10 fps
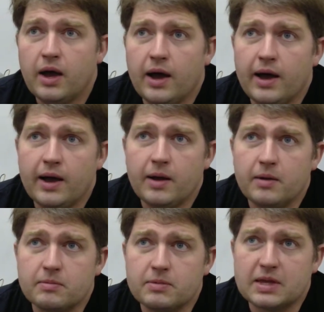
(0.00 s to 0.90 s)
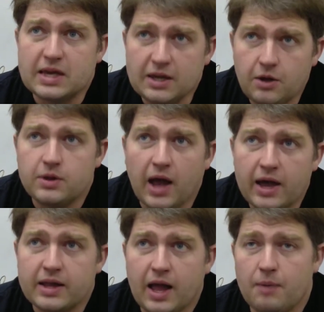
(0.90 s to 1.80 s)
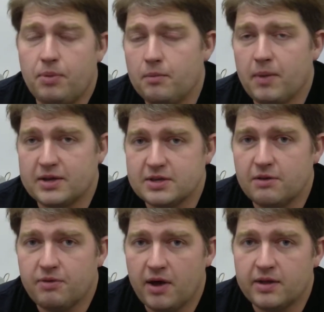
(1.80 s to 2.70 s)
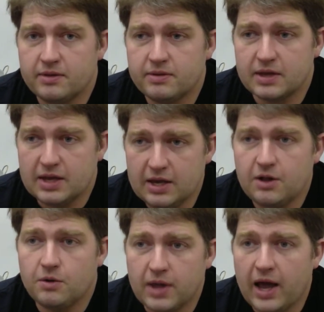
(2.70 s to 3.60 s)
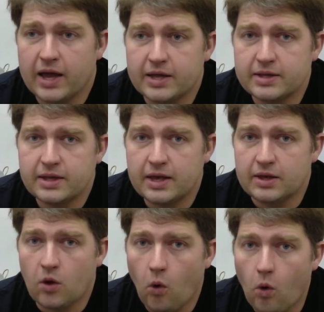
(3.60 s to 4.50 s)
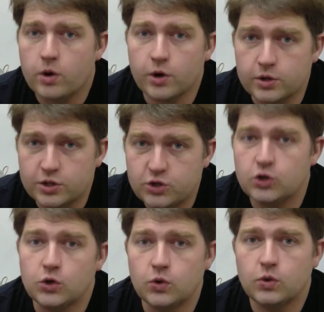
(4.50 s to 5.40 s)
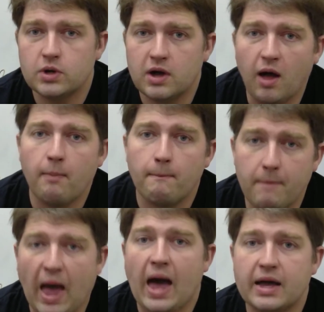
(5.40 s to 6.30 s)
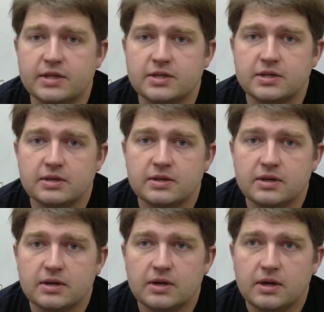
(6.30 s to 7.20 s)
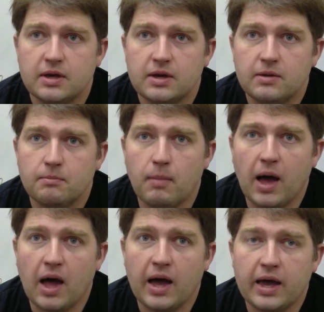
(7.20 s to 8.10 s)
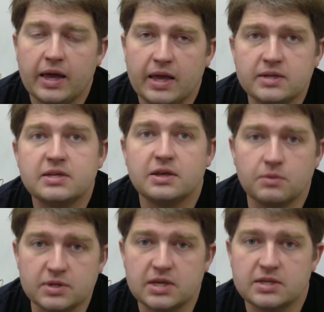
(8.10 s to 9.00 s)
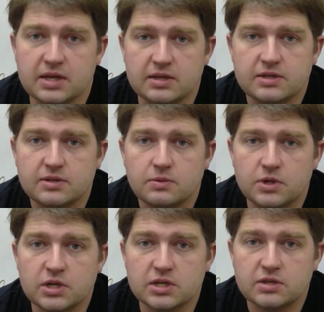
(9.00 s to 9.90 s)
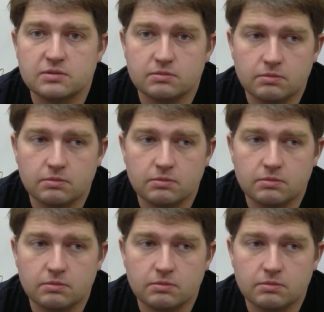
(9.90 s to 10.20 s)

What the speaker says: The keto diet, I put myself on the keto diet in order to combat my insulin resistance, which is